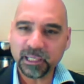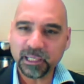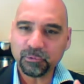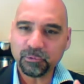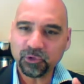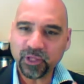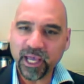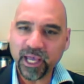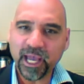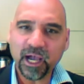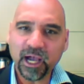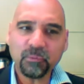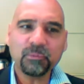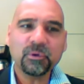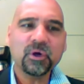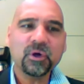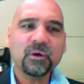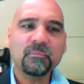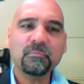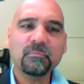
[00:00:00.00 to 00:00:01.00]
who needs to
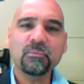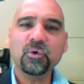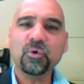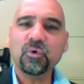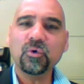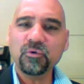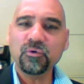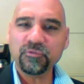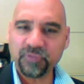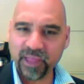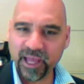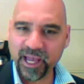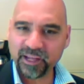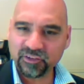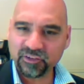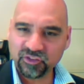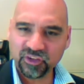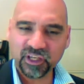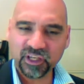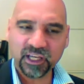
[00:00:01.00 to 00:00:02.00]
be able to help
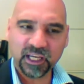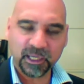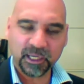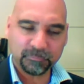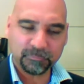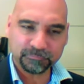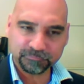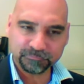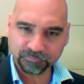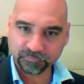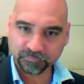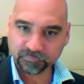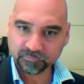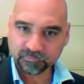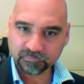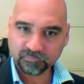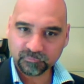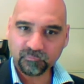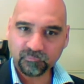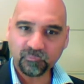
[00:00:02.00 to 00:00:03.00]
move that
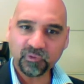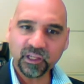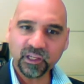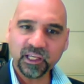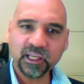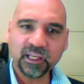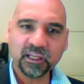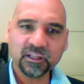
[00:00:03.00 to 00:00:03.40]
team